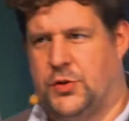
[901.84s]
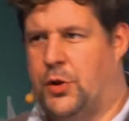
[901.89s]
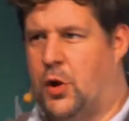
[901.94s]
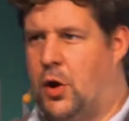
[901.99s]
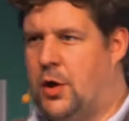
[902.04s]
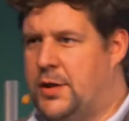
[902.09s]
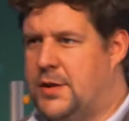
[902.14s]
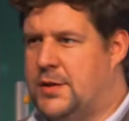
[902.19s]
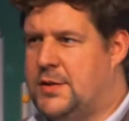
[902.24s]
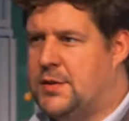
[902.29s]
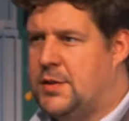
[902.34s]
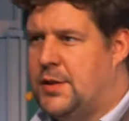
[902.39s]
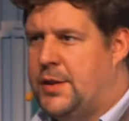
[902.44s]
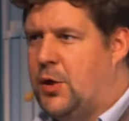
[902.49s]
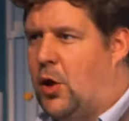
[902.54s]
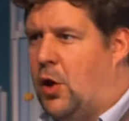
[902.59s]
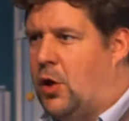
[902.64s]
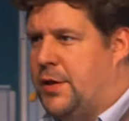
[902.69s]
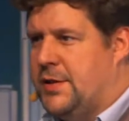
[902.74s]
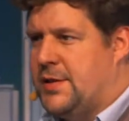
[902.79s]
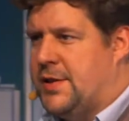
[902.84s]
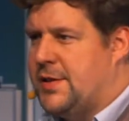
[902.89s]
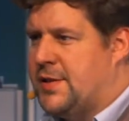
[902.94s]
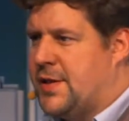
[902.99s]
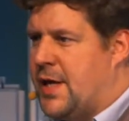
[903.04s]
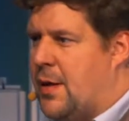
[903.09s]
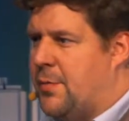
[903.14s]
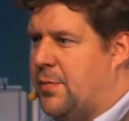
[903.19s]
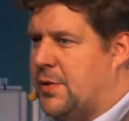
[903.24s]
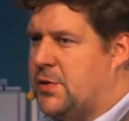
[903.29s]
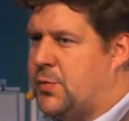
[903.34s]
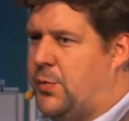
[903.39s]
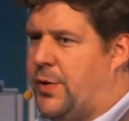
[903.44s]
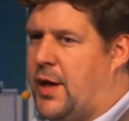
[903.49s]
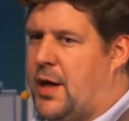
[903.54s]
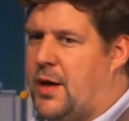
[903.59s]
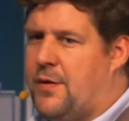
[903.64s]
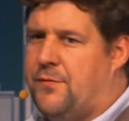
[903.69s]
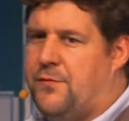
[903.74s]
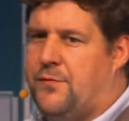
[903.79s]
in all its examples, we
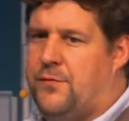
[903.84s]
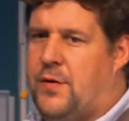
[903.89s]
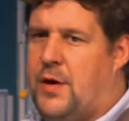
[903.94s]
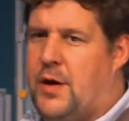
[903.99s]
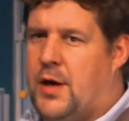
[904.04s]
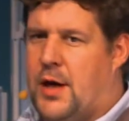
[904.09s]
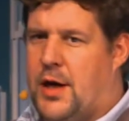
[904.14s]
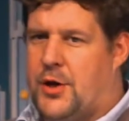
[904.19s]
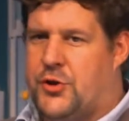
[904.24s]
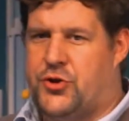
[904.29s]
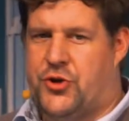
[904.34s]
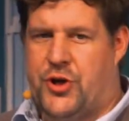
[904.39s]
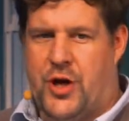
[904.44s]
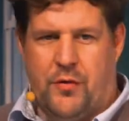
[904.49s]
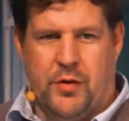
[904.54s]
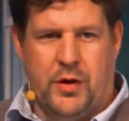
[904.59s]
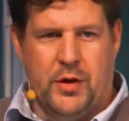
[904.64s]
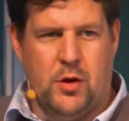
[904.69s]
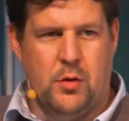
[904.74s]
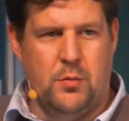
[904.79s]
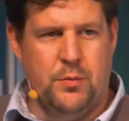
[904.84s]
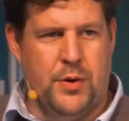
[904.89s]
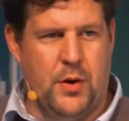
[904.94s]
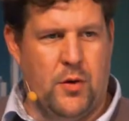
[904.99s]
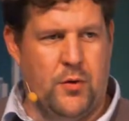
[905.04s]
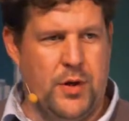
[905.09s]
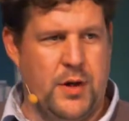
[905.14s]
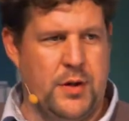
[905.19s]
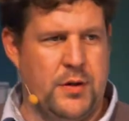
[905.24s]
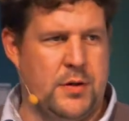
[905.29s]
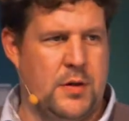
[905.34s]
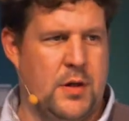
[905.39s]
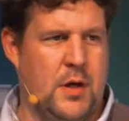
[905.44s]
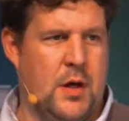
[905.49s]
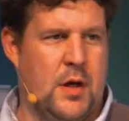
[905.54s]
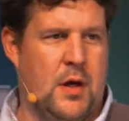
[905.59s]
have a sharing component.